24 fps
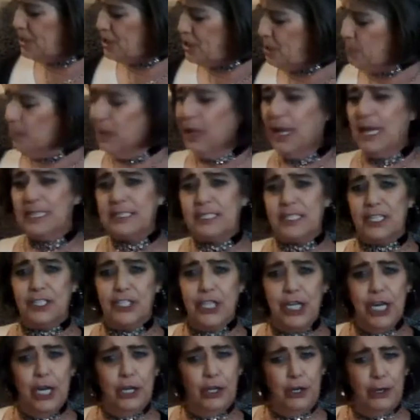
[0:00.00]
him a lesson.
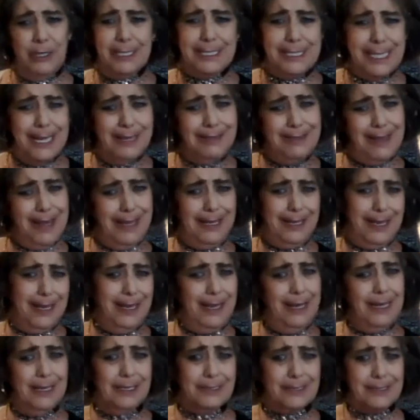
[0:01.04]
Who does he think
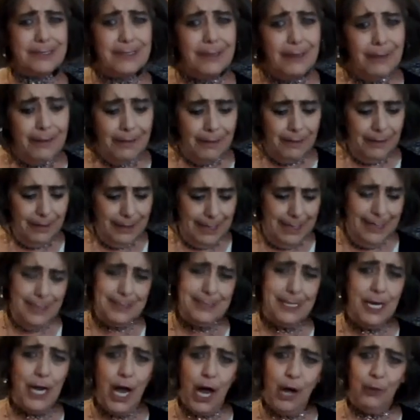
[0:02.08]
he is? He
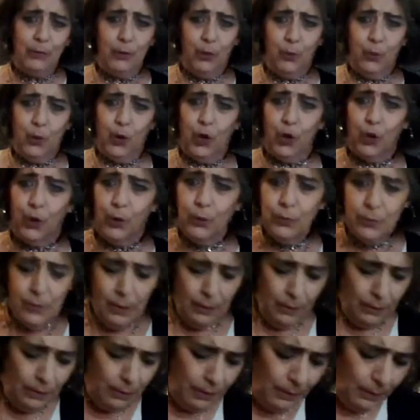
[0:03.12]
doesn't own the world.
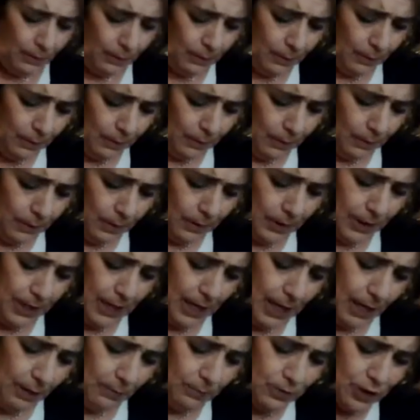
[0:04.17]

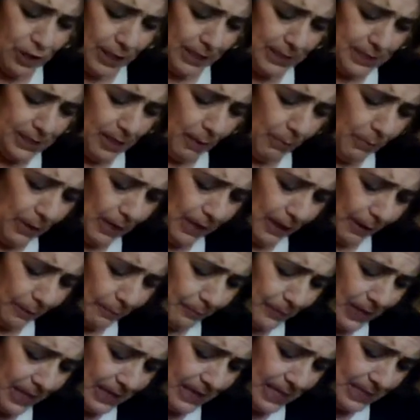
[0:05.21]
Geez, oh man.
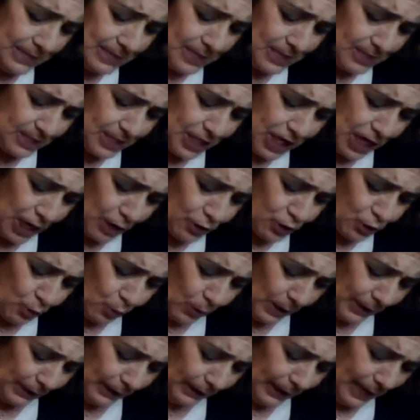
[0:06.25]
And this is,
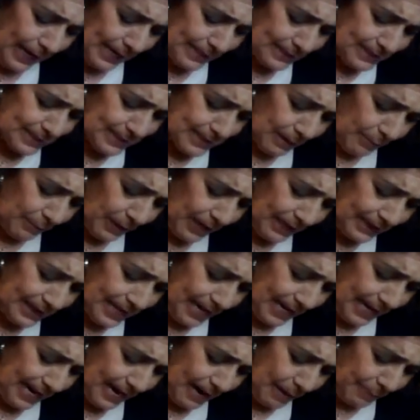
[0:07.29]
during Lent, something like
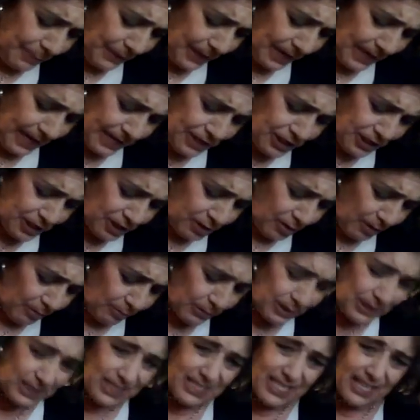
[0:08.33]
that happening. I just thought it
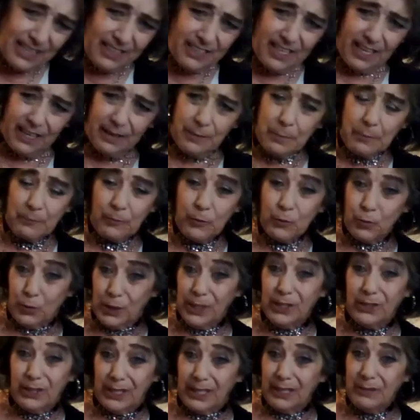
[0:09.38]
was sickening,
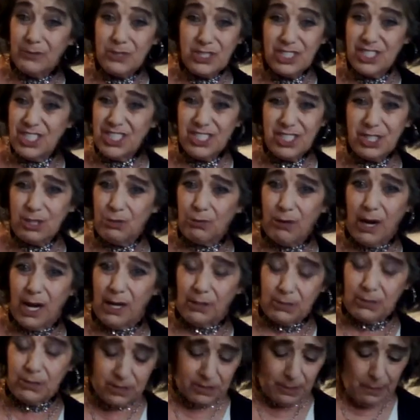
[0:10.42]
really. Just
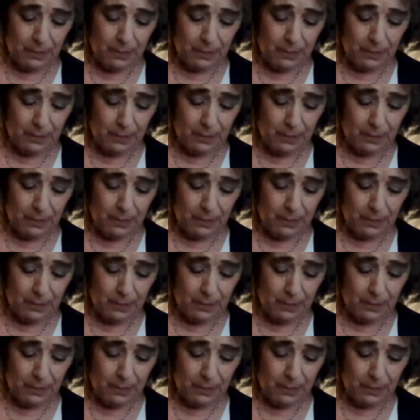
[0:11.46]
gross.